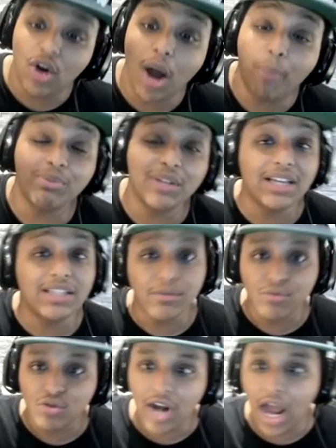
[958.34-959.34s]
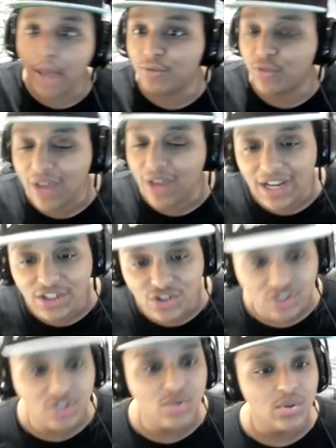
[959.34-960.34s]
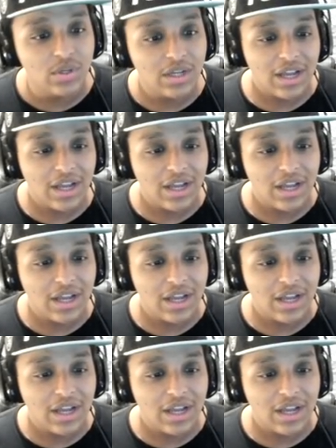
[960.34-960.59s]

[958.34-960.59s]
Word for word: drop a like, subscribe if you guys are new.